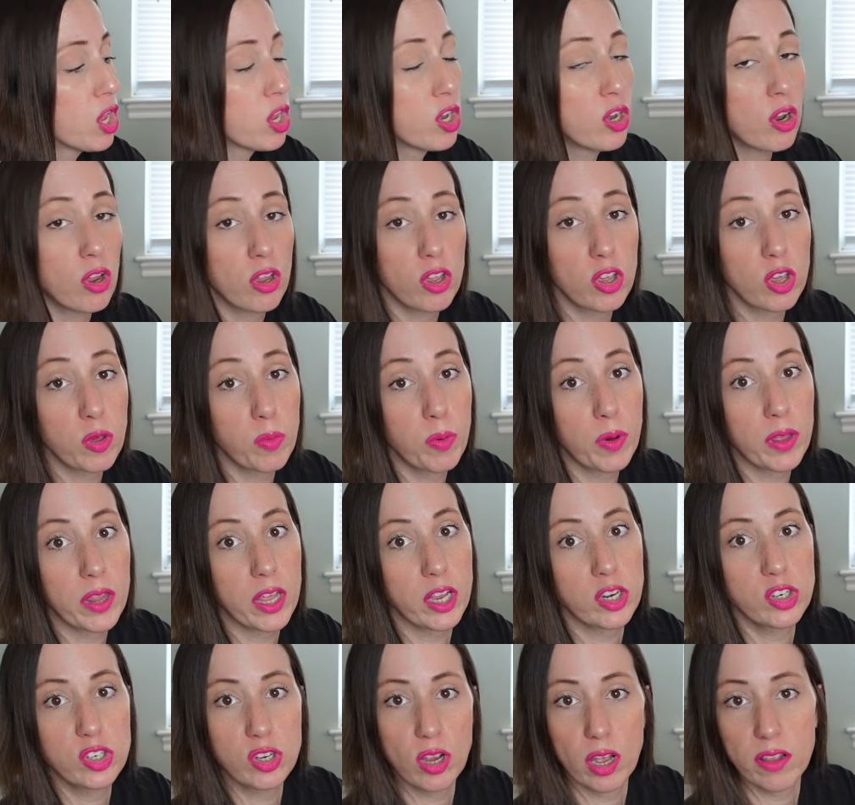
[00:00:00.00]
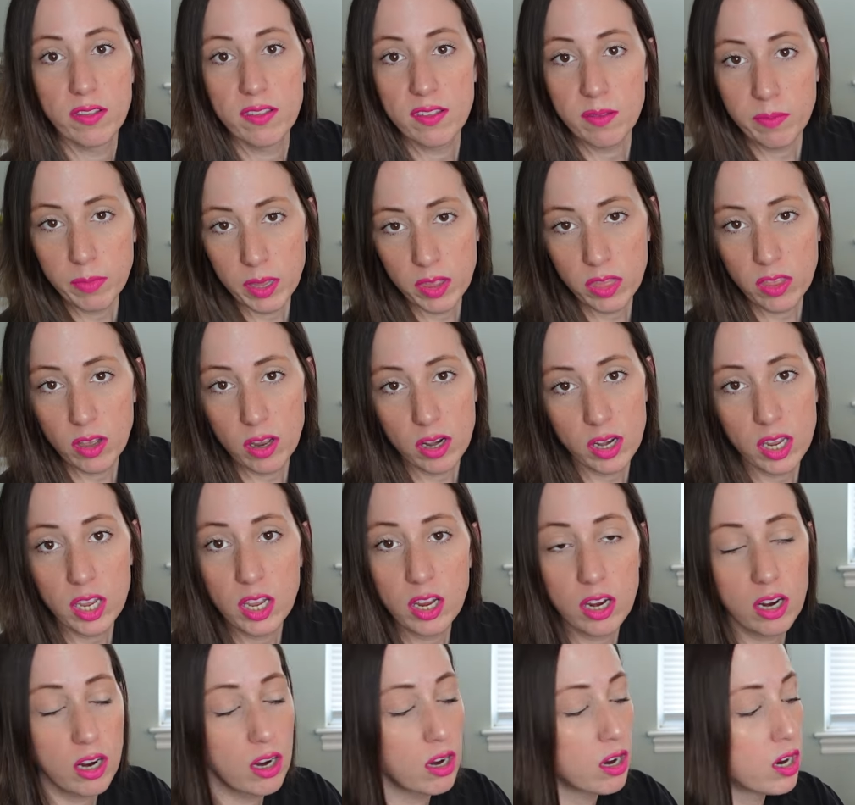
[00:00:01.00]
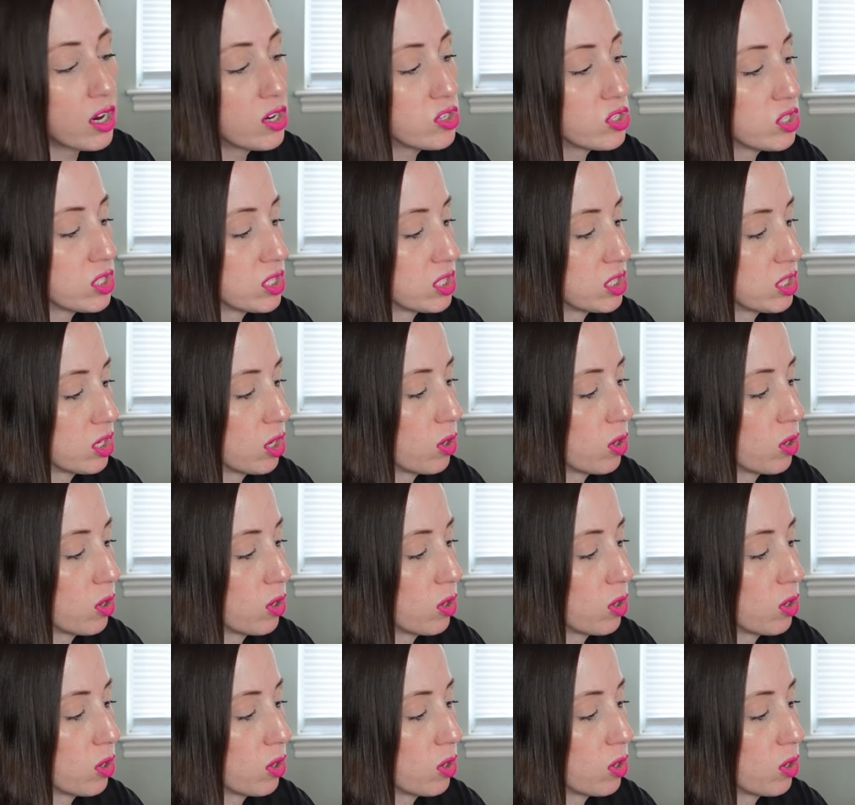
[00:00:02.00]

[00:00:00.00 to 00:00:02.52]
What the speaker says: you know, you could put like John Smith on here and just,